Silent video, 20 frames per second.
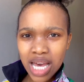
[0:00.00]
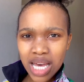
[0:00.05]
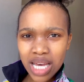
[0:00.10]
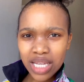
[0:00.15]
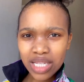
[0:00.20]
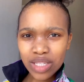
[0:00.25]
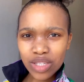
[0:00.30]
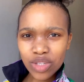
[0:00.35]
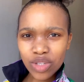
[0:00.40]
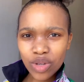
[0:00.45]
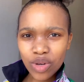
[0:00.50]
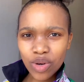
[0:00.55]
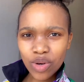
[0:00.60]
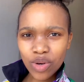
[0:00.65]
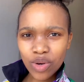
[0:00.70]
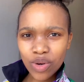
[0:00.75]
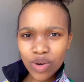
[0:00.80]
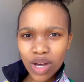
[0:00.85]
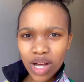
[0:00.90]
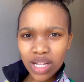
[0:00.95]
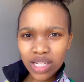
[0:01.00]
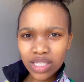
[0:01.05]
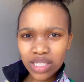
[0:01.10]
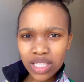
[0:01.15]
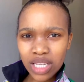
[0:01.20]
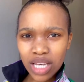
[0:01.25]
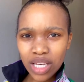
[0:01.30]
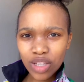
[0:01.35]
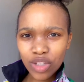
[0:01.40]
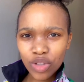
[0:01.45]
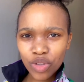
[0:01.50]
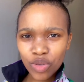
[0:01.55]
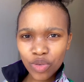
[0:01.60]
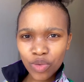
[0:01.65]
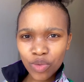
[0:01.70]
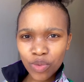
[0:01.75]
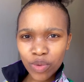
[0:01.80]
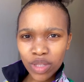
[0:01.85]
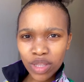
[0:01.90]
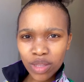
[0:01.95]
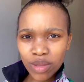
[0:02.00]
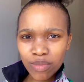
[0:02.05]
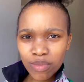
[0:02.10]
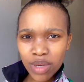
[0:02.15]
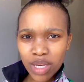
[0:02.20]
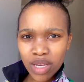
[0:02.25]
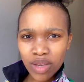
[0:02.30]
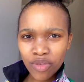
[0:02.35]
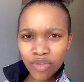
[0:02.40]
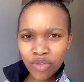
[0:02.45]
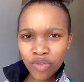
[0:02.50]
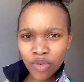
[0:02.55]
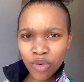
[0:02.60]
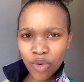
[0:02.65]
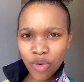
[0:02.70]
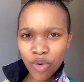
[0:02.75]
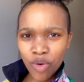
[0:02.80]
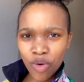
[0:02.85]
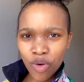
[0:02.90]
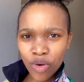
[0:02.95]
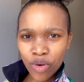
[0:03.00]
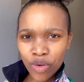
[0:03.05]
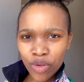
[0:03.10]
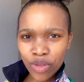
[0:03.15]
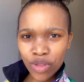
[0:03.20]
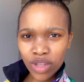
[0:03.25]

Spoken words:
And so I'll take you with me for